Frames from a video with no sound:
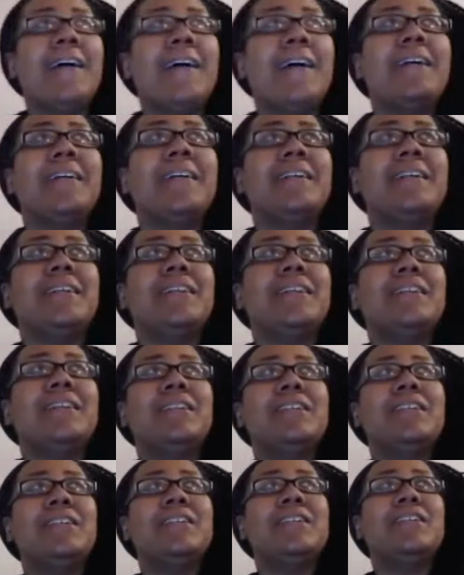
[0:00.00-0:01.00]
I
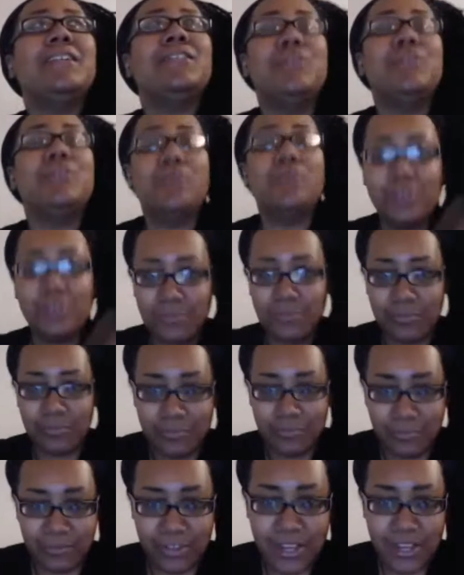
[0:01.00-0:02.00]

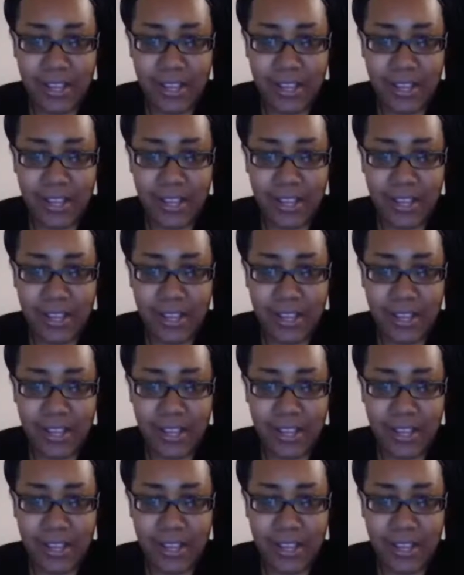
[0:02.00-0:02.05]
use